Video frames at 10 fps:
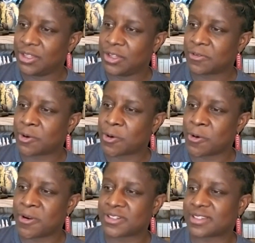you know, of
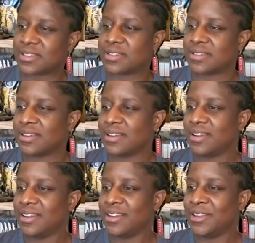course,
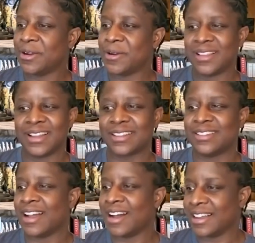you know, I like
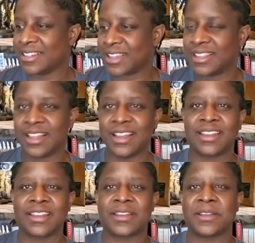Nas. I like. Oh